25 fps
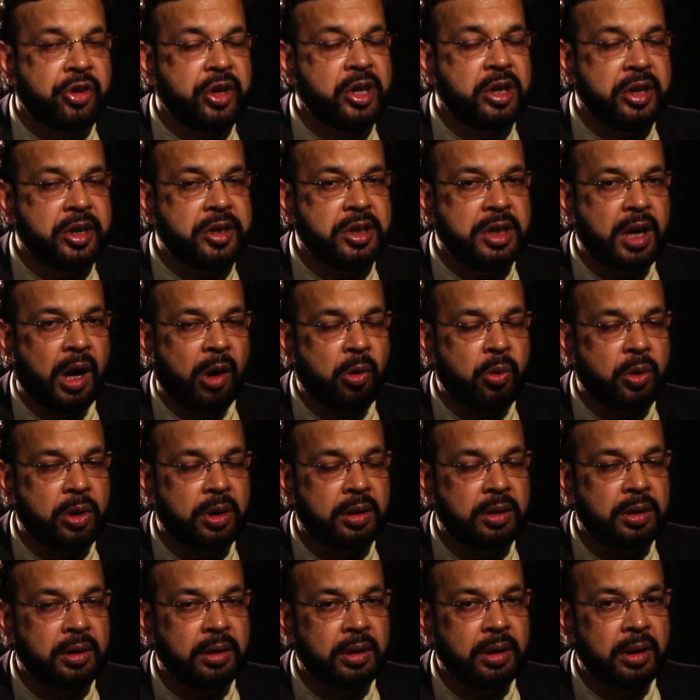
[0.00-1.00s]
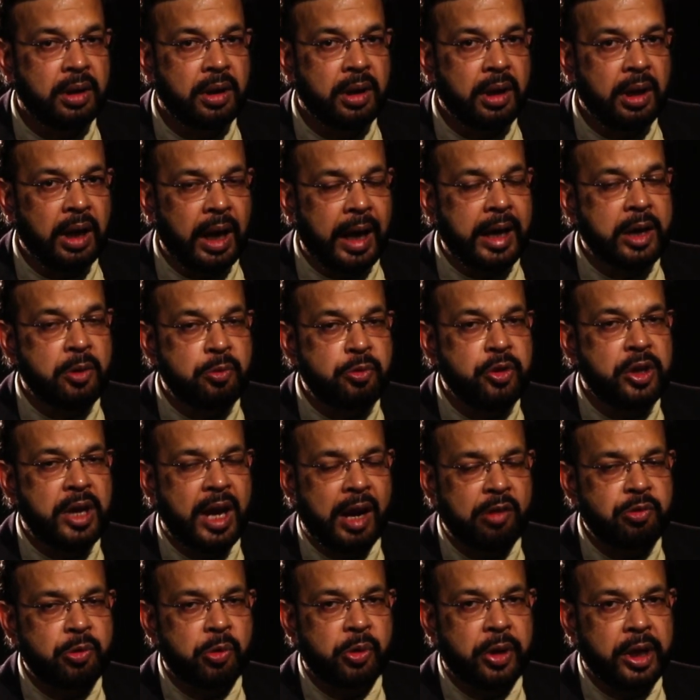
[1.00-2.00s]
reality out. And we
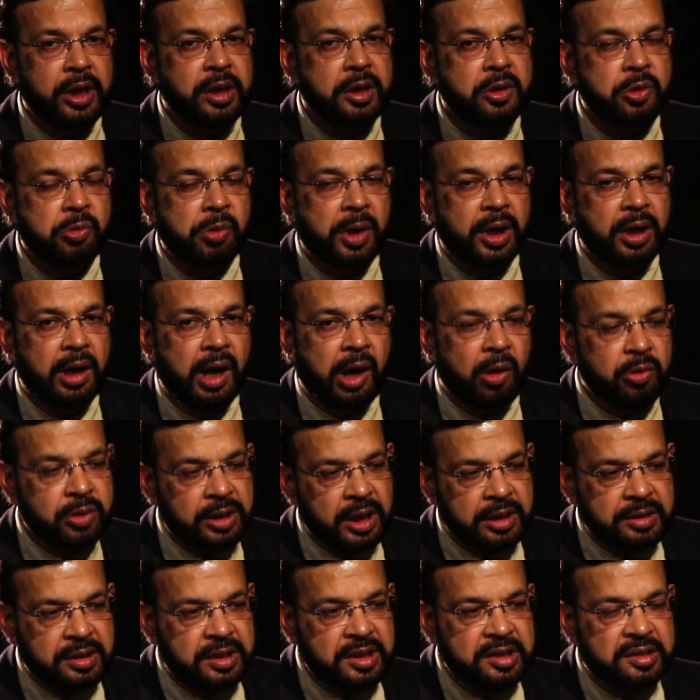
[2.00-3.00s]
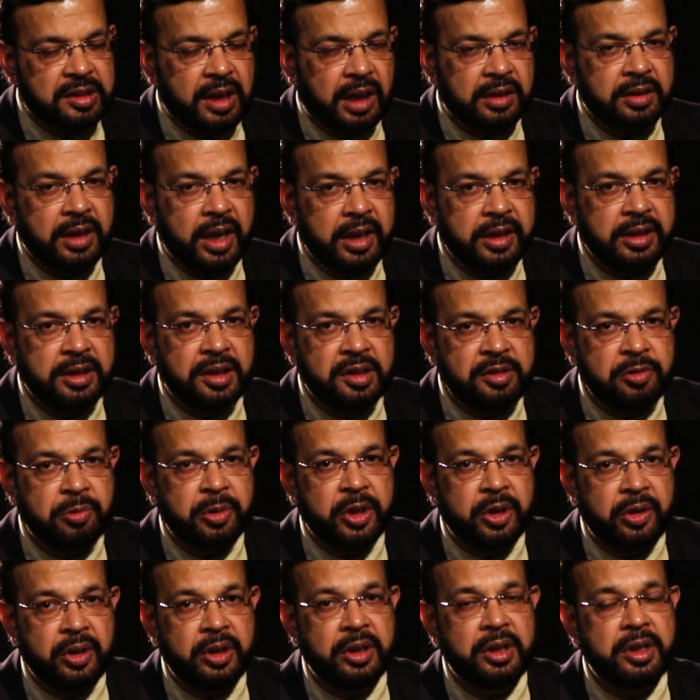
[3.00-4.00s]
have to take into account that these are the areas
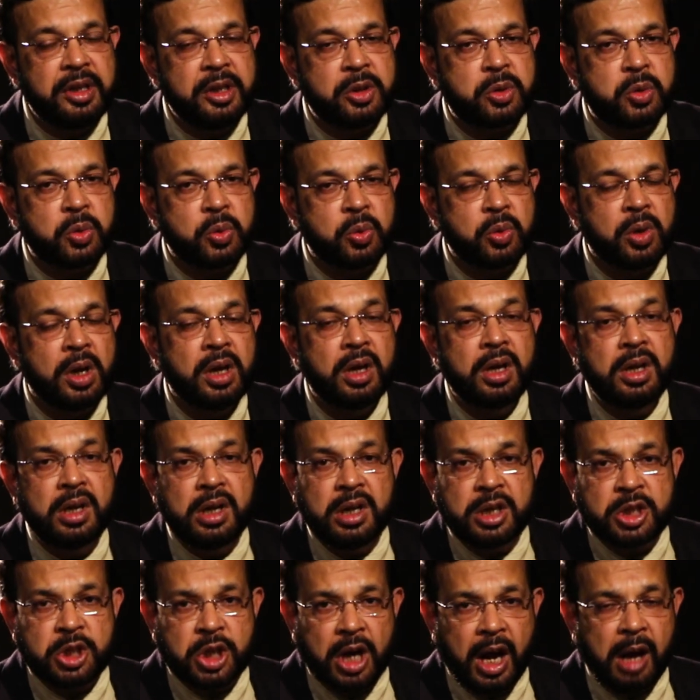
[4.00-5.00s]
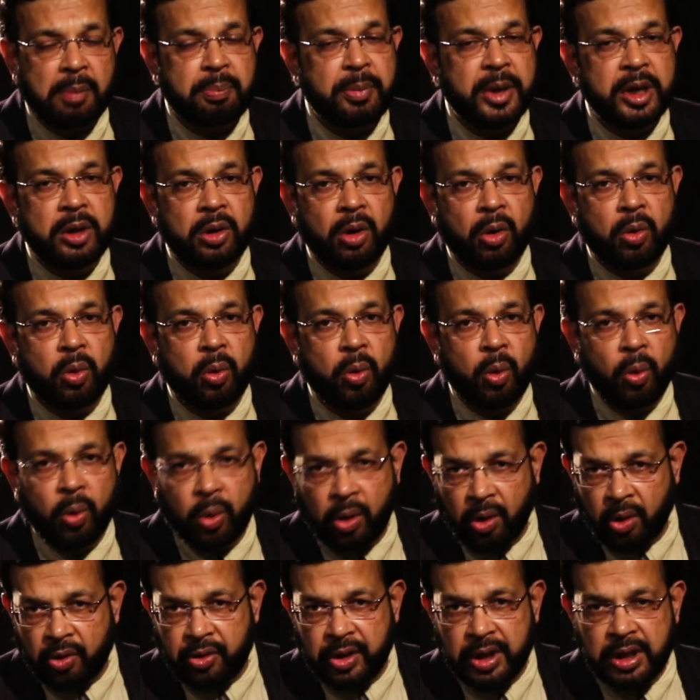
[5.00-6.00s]
we really need to sharpen or
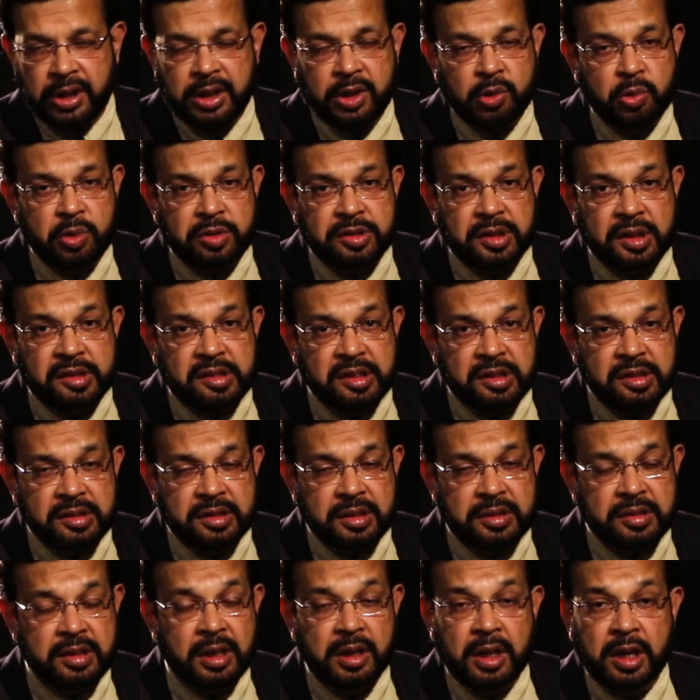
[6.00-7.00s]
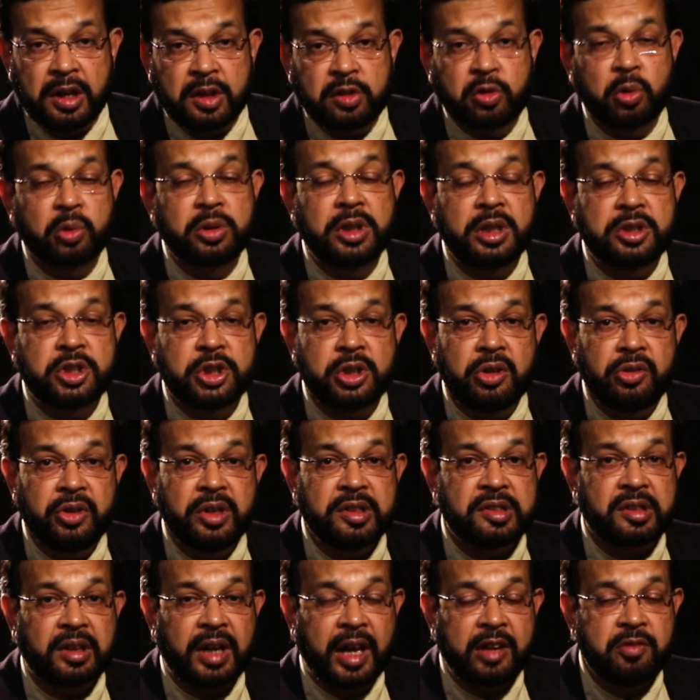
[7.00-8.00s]
hone or really use the scissors so the
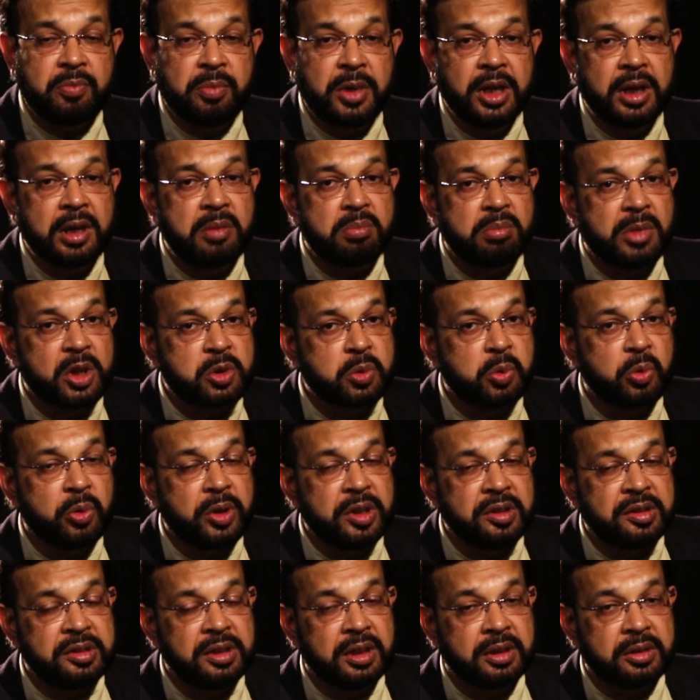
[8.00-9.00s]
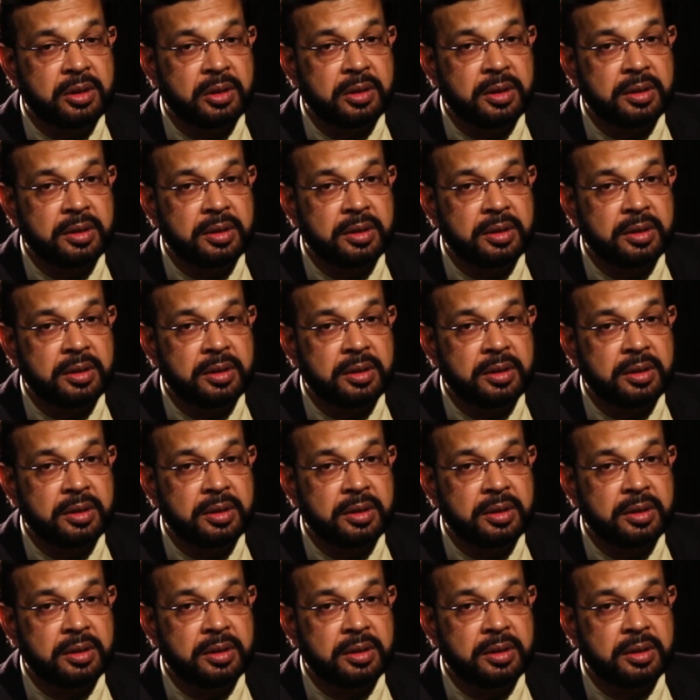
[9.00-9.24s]
children's life become much easier.